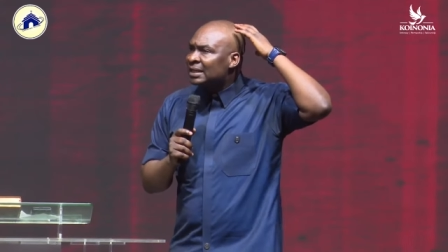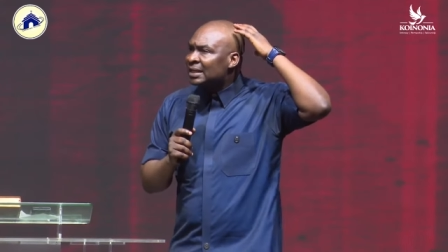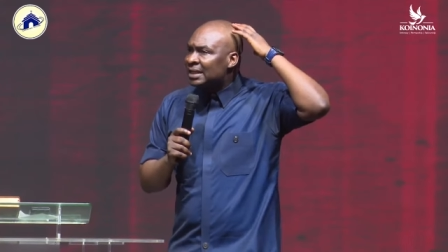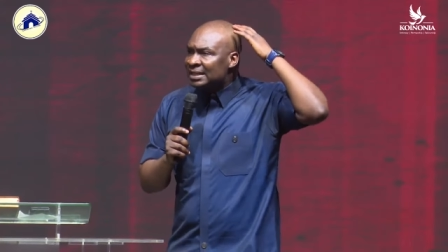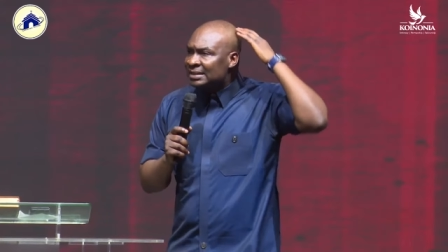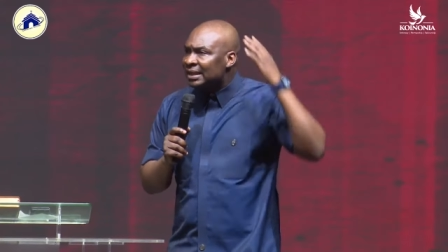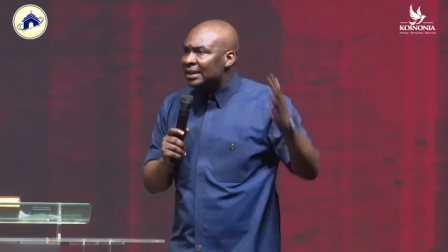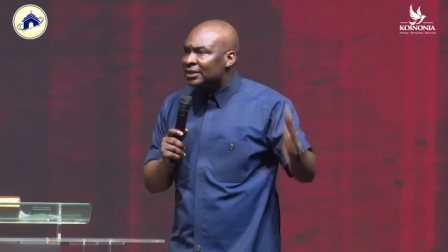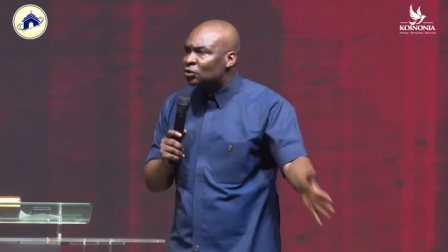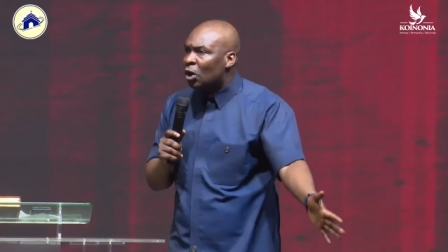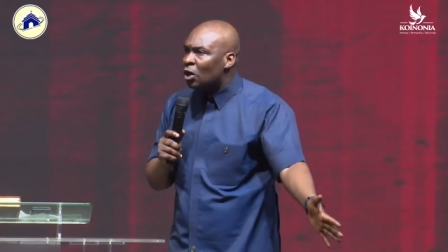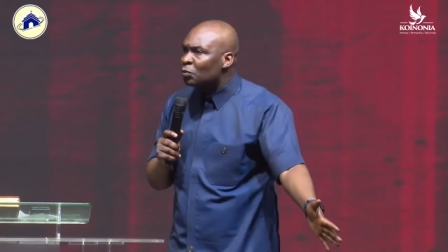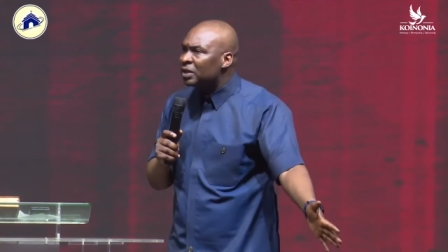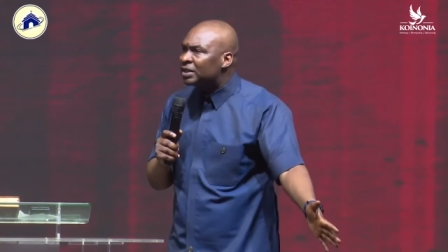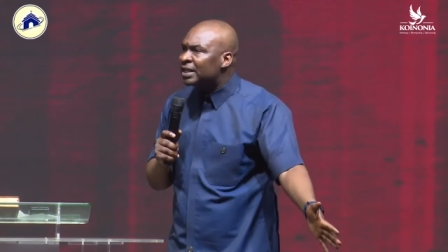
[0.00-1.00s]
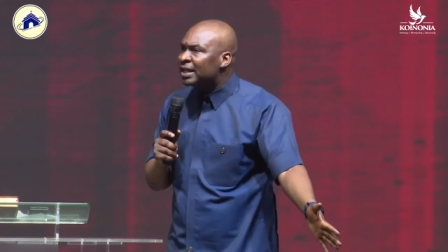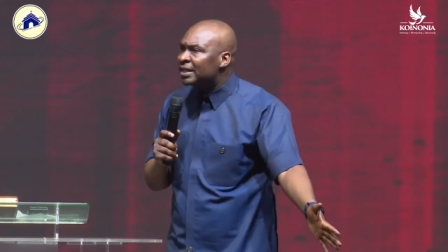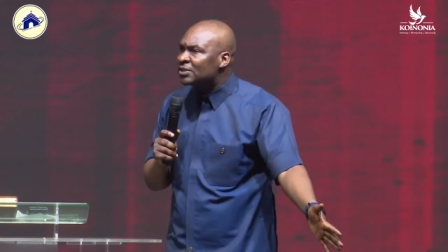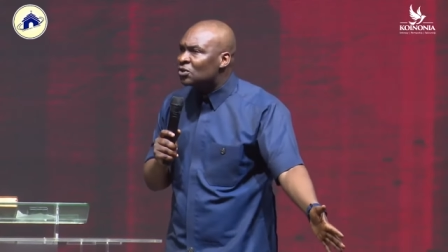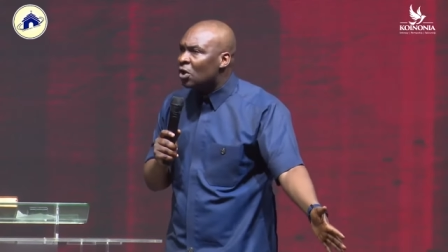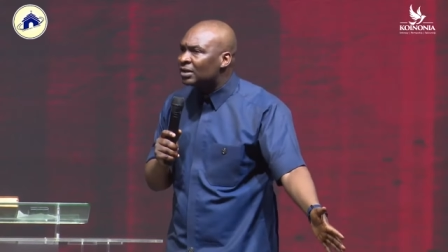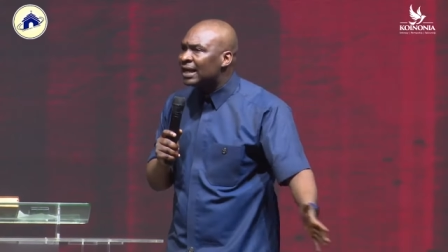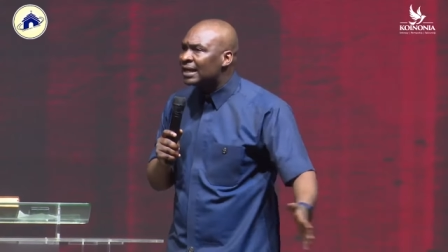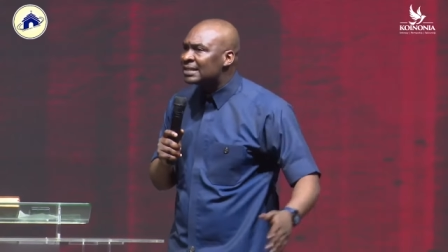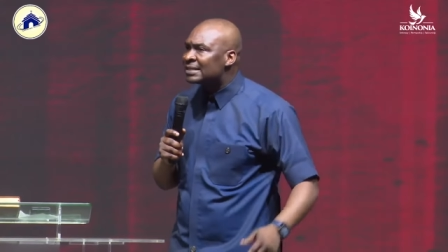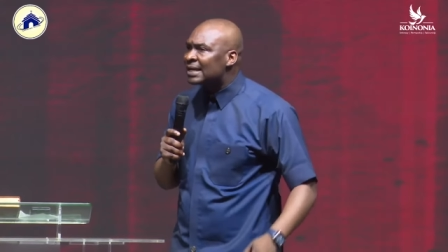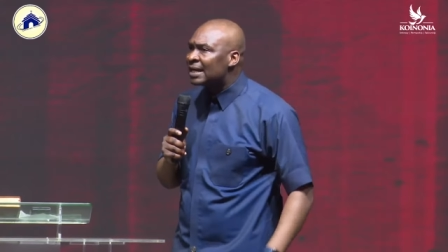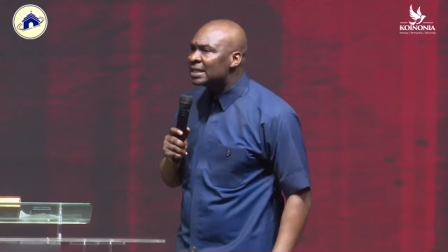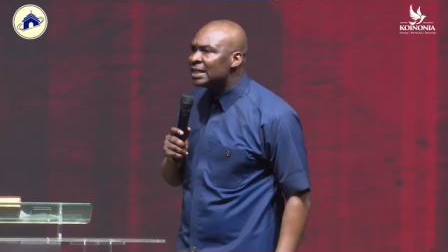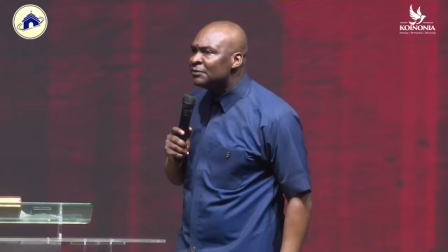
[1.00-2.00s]
he's returned with a result that is
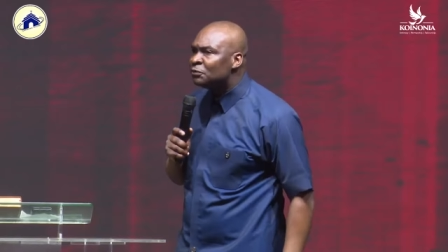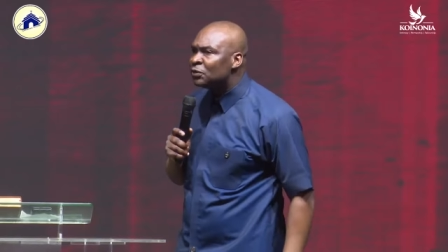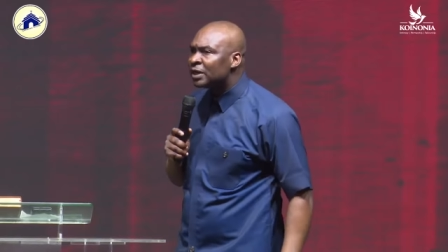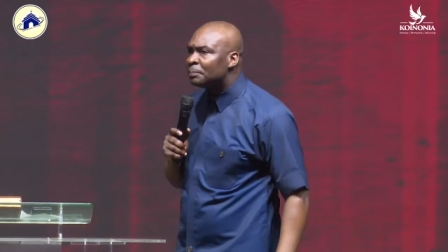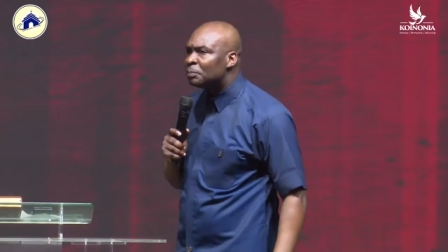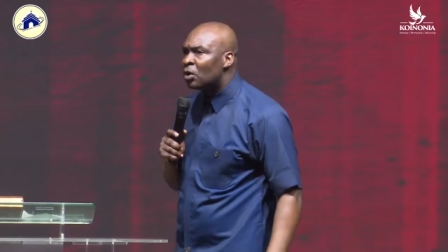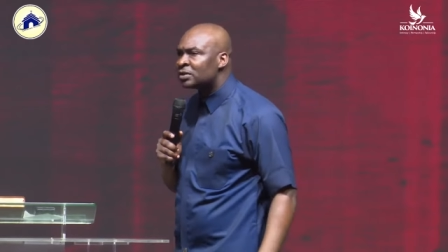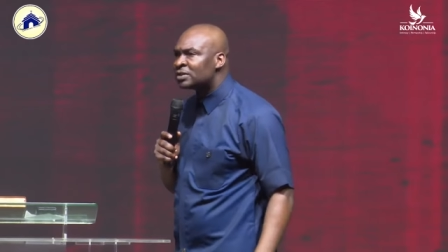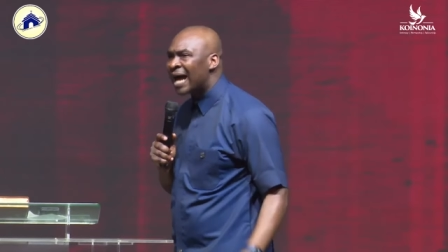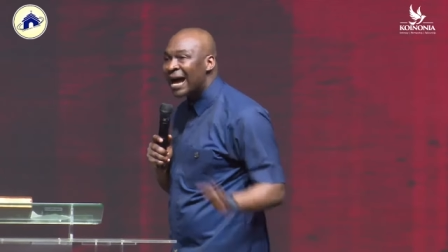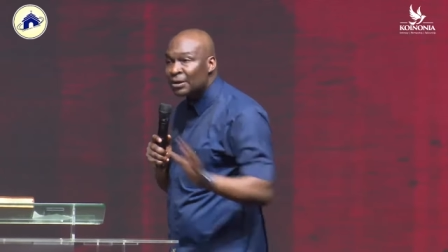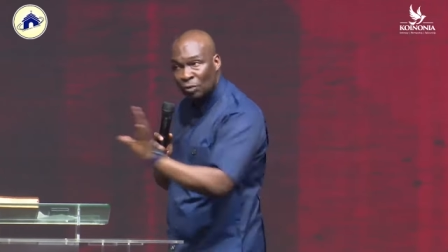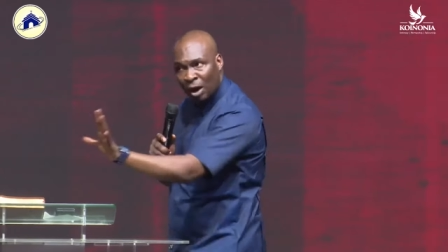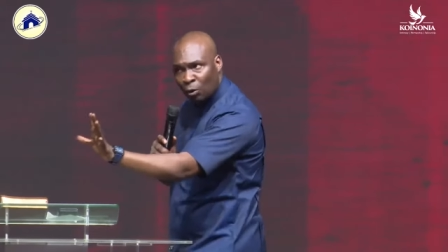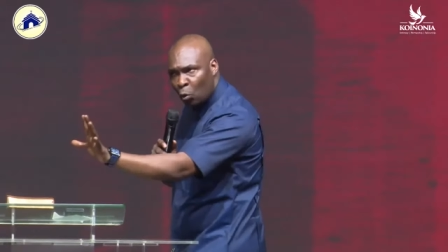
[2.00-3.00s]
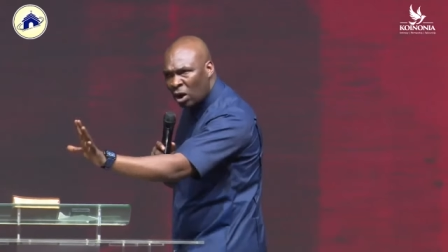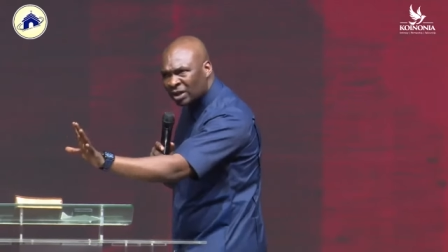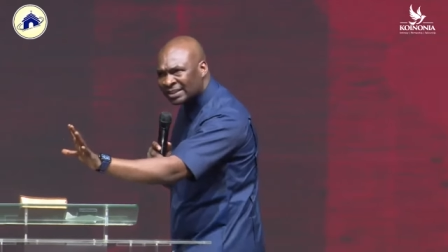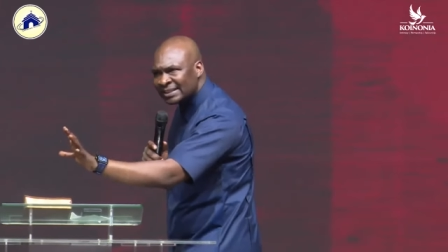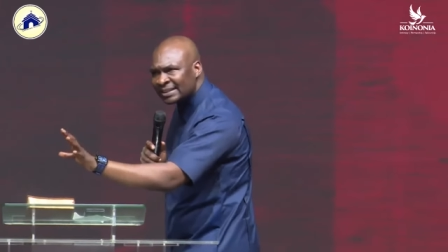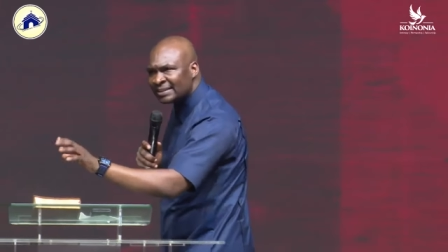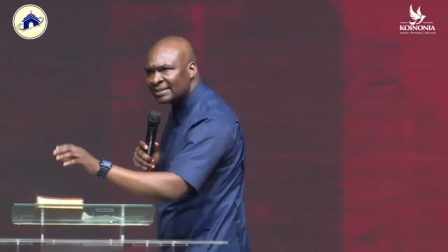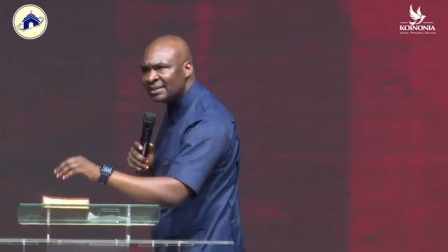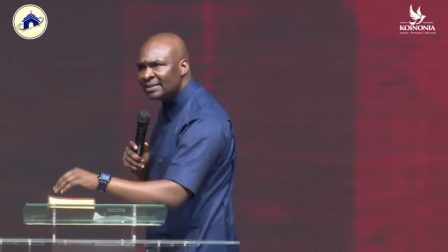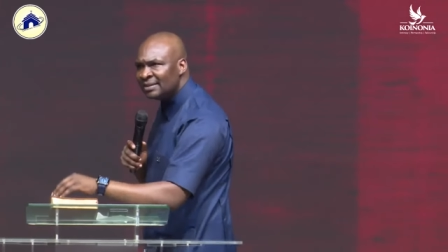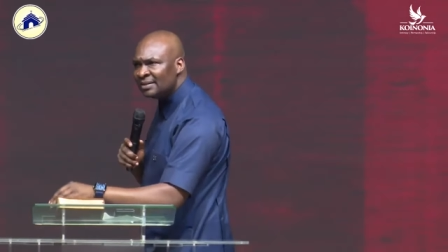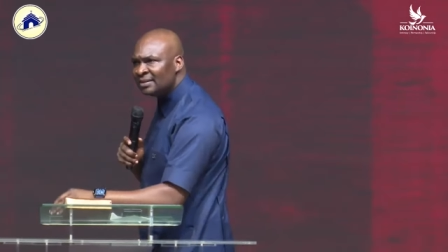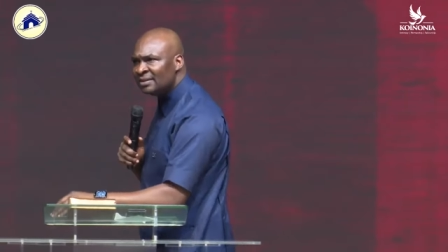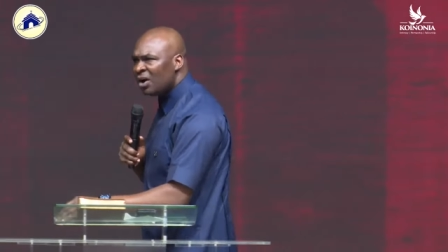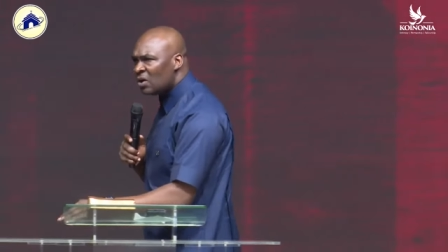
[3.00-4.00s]
an evil report, and you are watching.
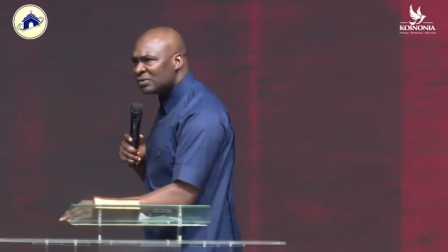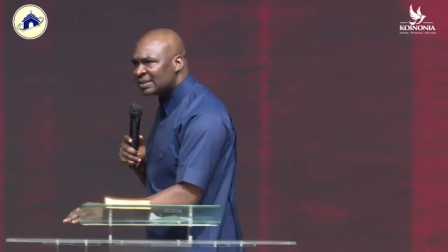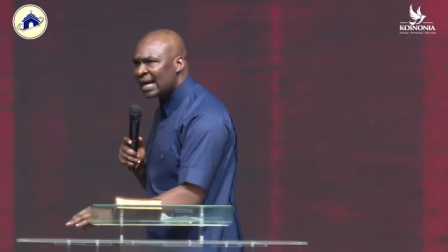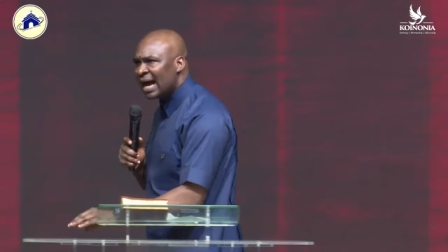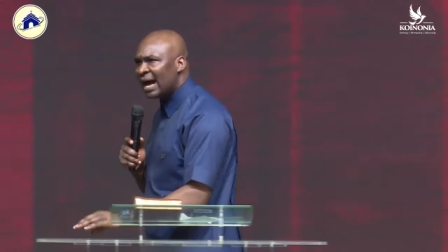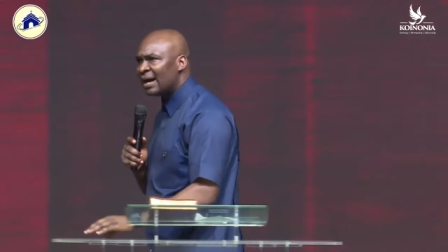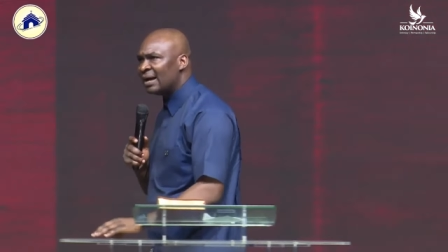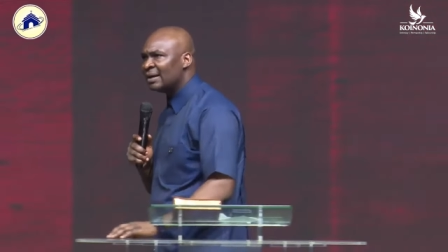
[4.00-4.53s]
No, sir.